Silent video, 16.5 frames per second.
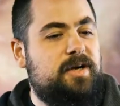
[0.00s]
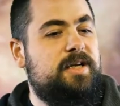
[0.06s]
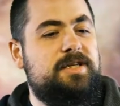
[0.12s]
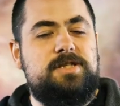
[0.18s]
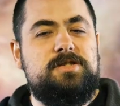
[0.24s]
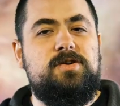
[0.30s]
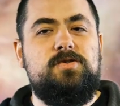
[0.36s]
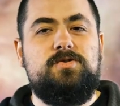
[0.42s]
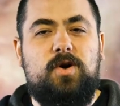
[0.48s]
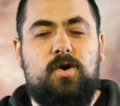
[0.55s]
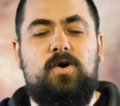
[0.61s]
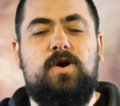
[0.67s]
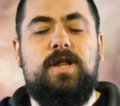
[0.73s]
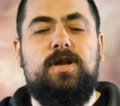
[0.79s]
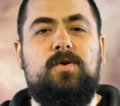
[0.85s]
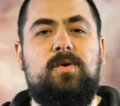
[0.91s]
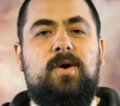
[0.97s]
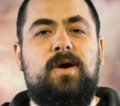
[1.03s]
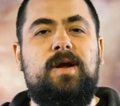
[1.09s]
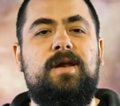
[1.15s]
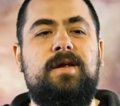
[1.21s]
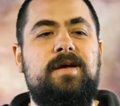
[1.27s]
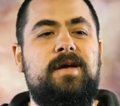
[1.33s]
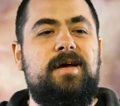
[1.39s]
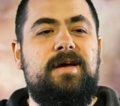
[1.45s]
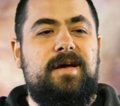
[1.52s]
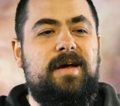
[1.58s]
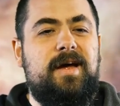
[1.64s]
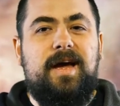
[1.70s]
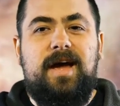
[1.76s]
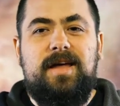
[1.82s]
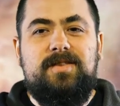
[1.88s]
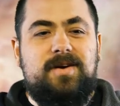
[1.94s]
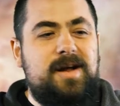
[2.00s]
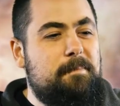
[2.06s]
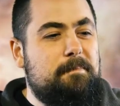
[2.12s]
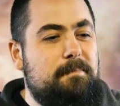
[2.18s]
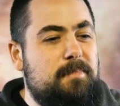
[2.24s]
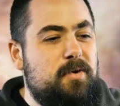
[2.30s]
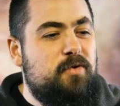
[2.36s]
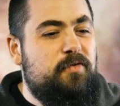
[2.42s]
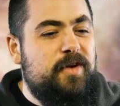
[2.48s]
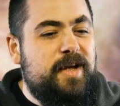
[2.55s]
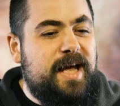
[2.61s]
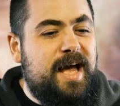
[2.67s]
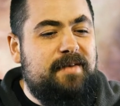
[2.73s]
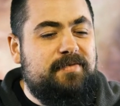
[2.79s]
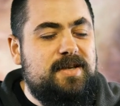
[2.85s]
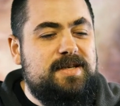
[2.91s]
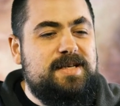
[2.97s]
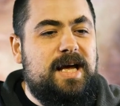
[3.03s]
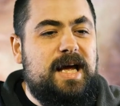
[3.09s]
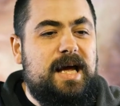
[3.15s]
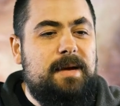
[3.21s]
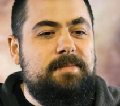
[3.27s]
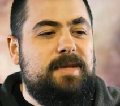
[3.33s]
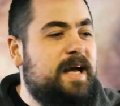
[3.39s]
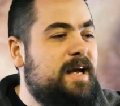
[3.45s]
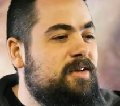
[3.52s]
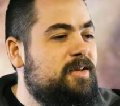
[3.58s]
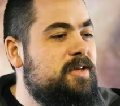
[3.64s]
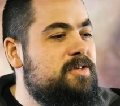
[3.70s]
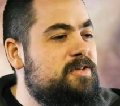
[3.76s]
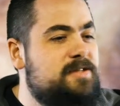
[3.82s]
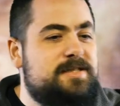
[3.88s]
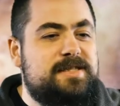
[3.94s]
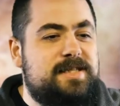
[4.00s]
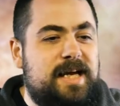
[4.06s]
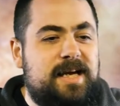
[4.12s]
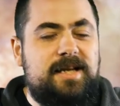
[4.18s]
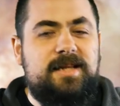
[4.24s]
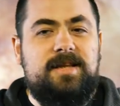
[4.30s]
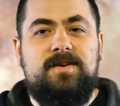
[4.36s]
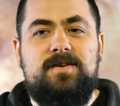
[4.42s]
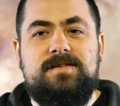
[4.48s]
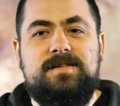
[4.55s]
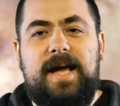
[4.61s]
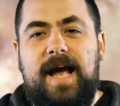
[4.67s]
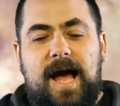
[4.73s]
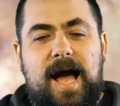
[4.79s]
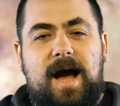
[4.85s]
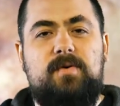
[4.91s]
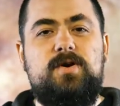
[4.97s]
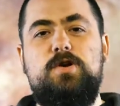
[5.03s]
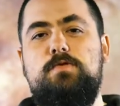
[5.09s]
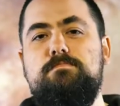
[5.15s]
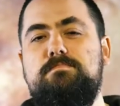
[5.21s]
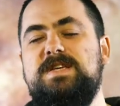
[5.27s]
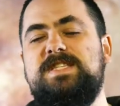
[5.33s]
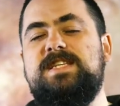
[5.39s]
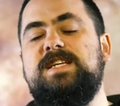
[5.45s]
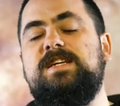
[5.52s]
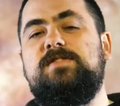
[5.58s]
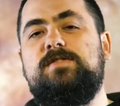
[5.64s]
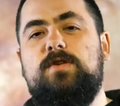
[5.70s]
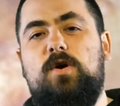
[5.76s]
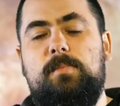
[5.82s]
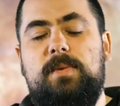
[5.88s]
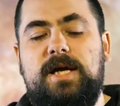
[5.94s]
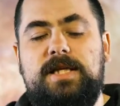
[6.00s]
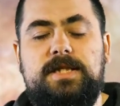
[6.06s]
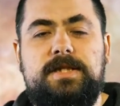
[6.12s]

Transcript: it just goes on, and they're not moving half the time. The aliens are just standing there, and it's like, how are you missing so much?